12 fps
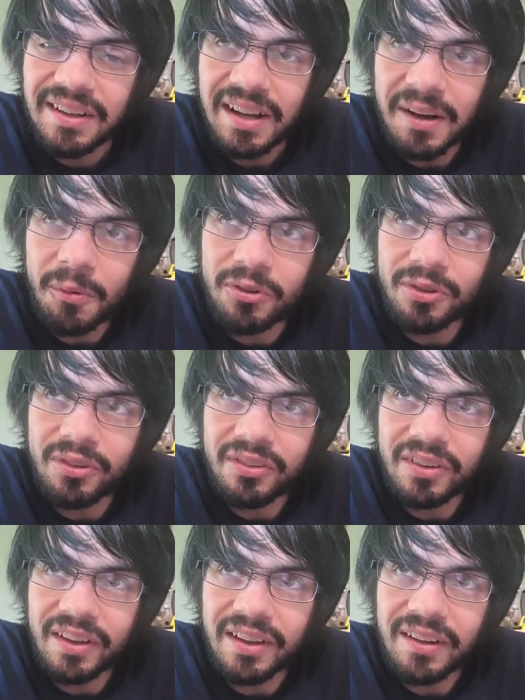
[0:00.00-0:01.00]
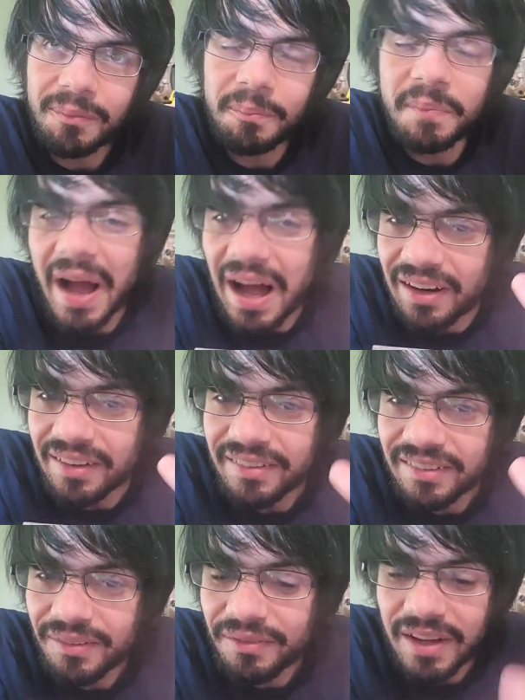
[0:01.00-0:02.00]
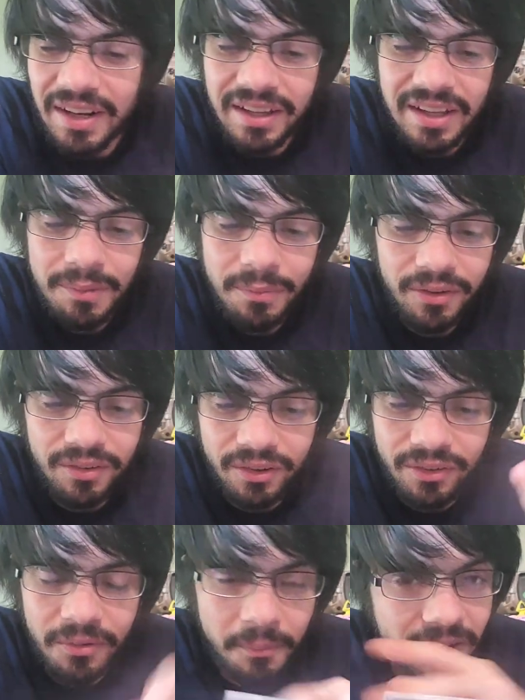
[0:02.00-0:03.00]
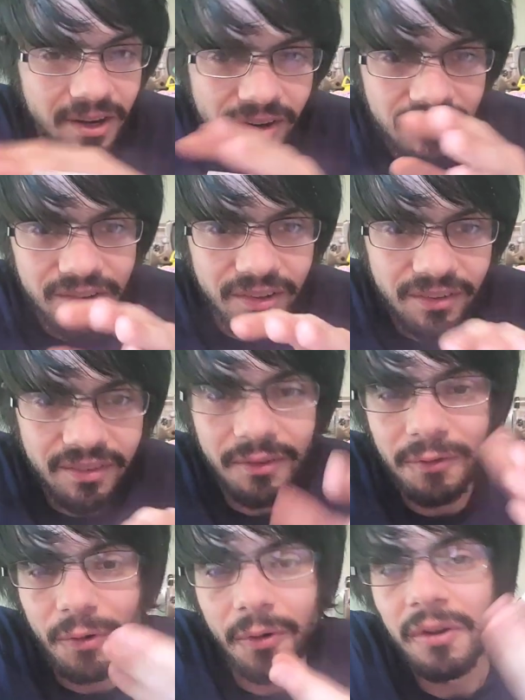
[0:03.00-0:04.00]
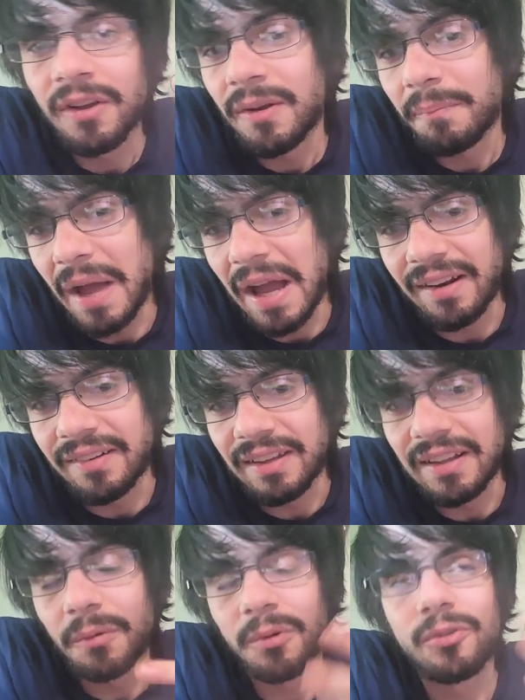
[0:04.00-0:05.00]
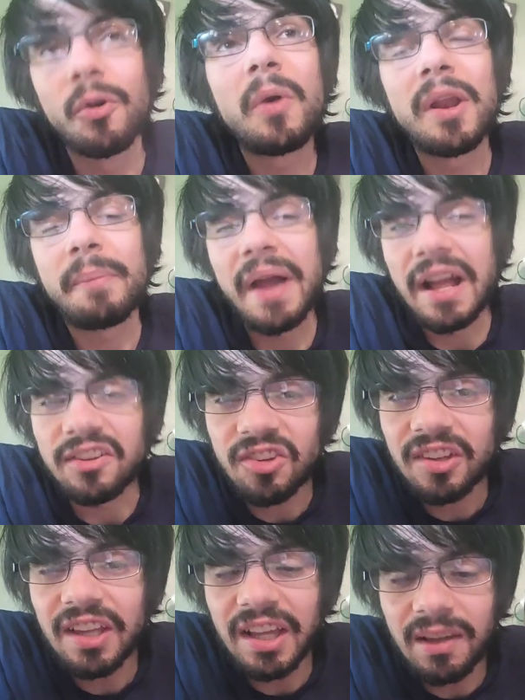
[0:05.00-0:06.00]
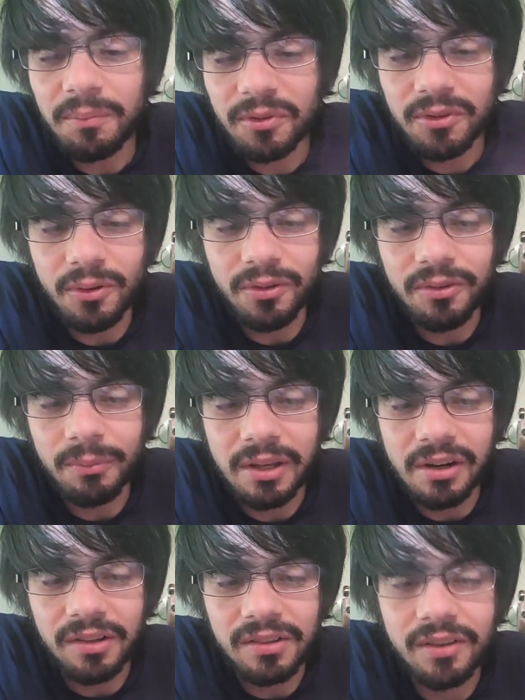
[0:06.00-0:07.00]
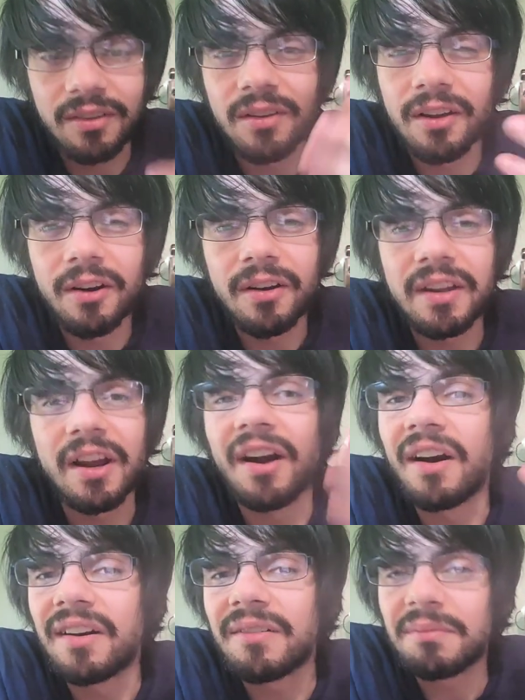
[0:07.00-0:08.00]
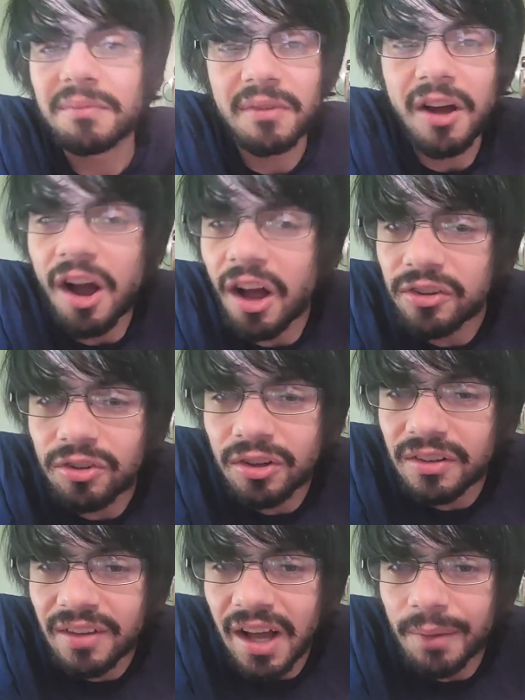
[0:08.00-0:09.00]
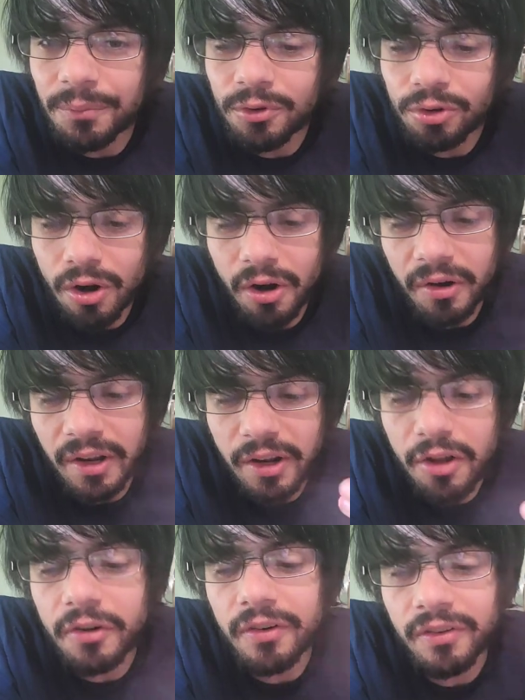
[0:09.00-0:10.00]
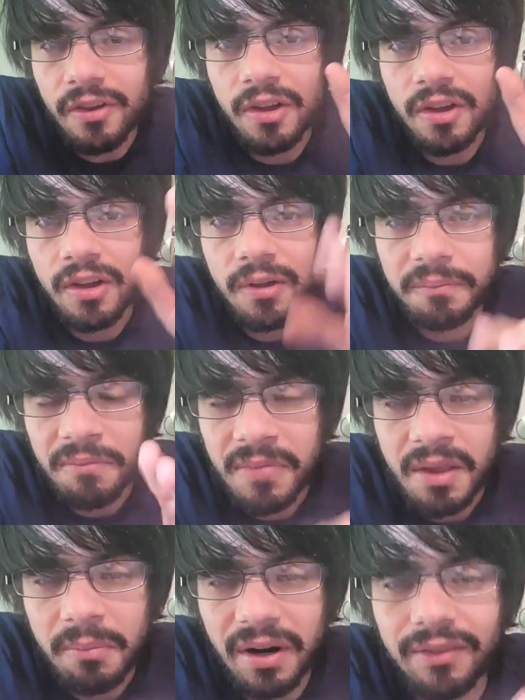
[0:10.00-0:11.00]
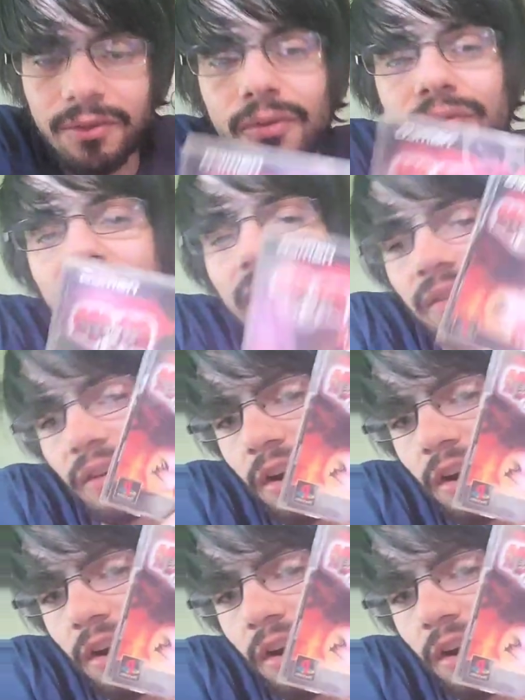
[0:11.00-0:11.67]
how would you say, balanced as a fighting game, because there's some characters, back in the day there was no way to patch the game, so some characters literally are 100 times stronger than others, but I still think it's an